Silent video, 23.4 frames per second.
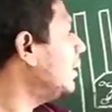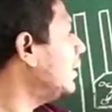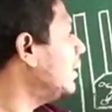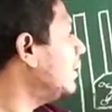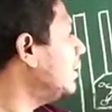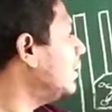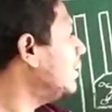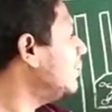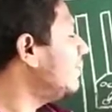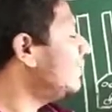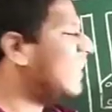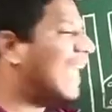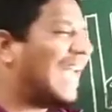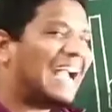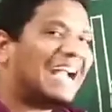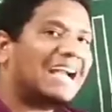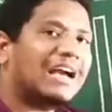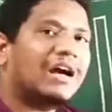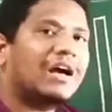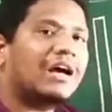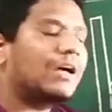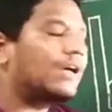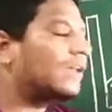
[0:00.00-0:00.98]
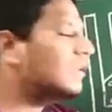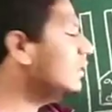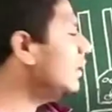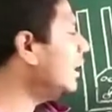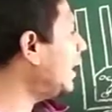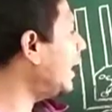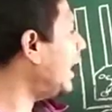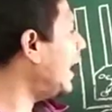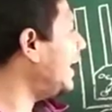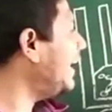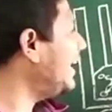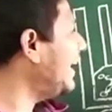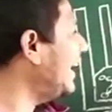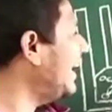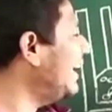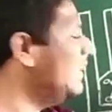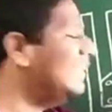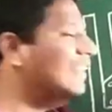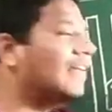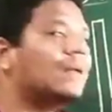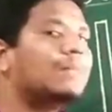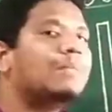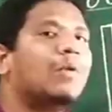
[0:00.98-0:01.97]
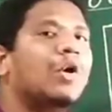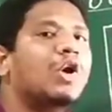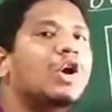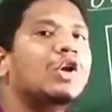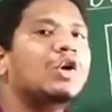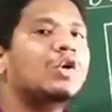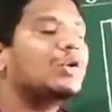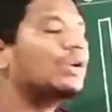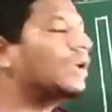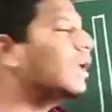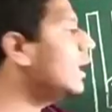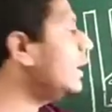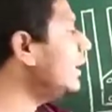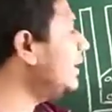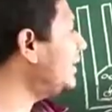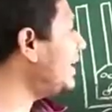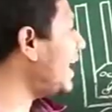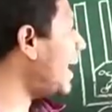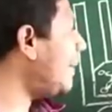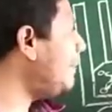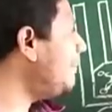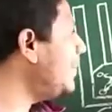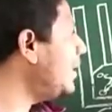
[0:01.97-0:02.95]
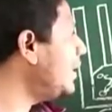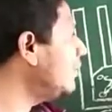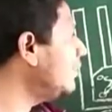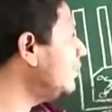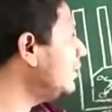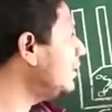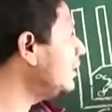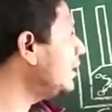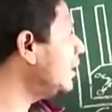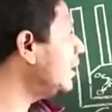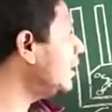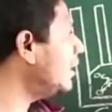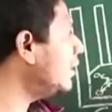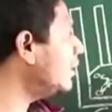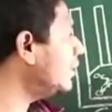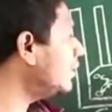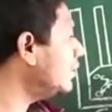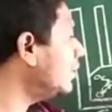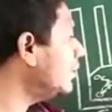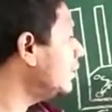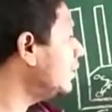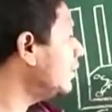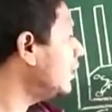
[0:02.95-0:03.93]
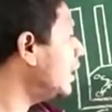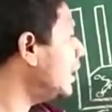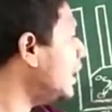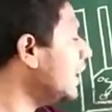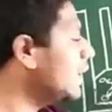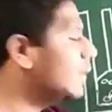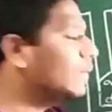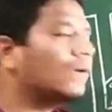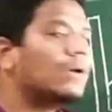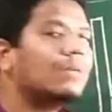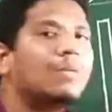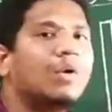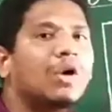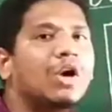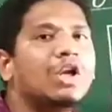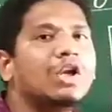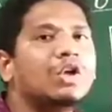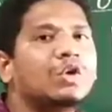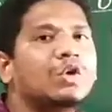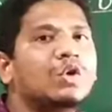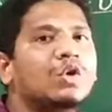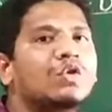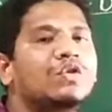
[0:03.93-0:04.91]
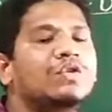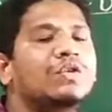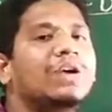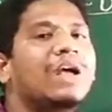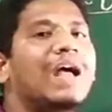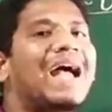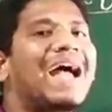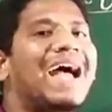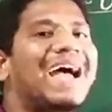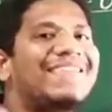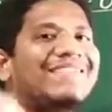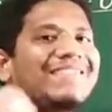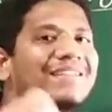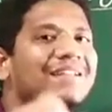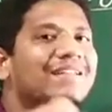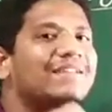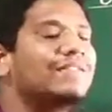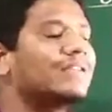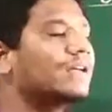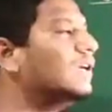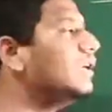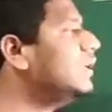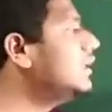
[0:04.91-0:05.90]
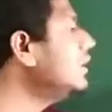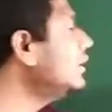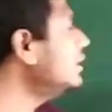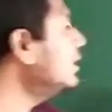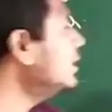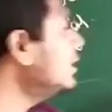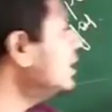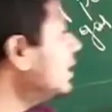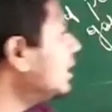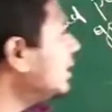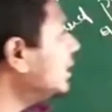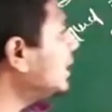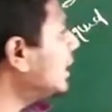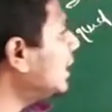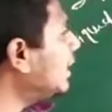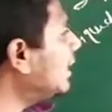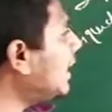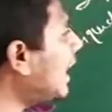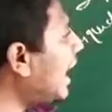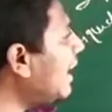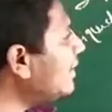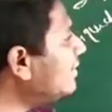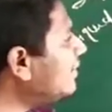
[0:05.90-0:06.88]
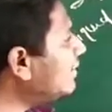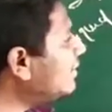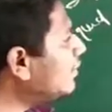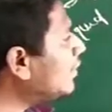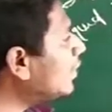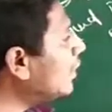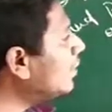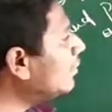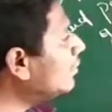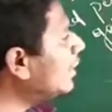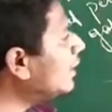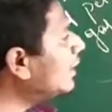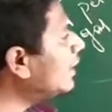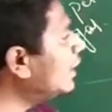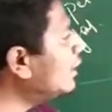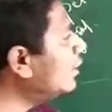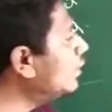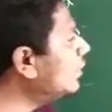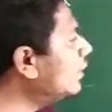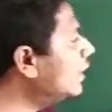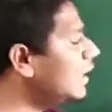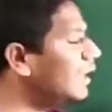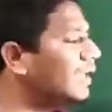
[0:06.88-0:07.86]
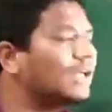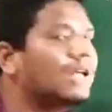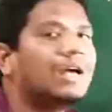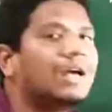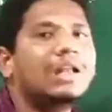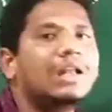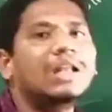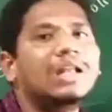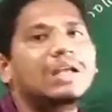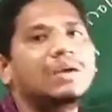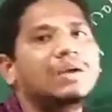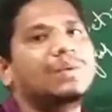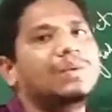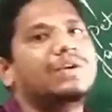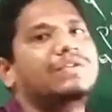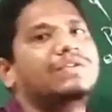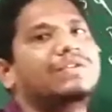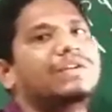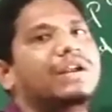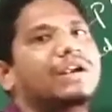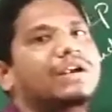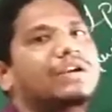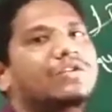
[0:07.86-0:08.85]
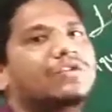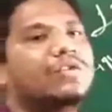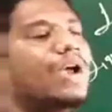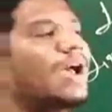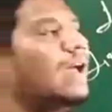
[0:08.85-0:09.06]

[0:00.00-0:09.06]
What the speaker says: attain their molecular gap between the liquid molecules. As a result, the gas is converted to the liquid state. So as a